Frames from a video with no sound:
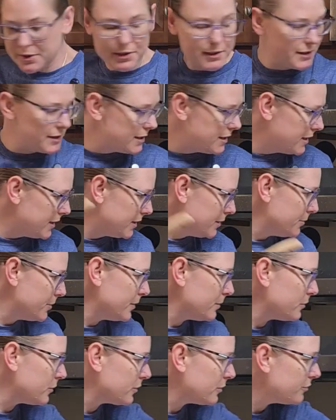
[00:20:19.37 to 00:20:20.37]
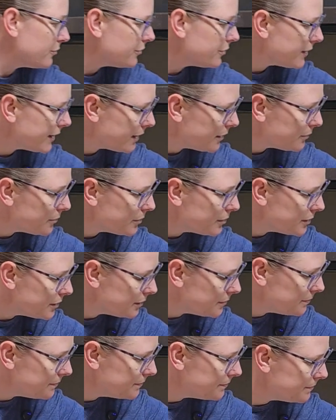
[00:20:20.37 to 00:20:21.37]
we're going to need a bit more
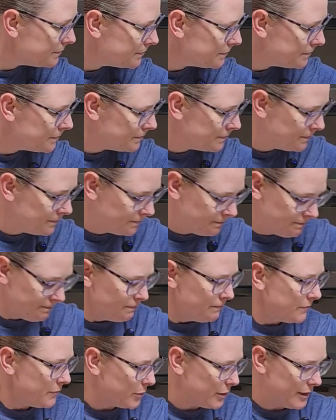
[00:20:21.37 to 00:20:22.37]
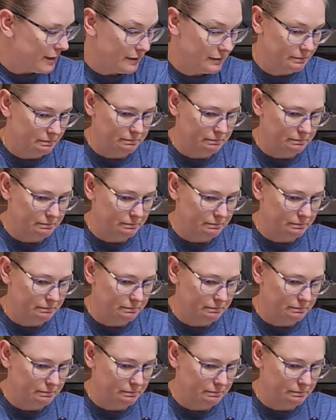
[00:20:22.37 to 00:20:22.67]
flour. Oh,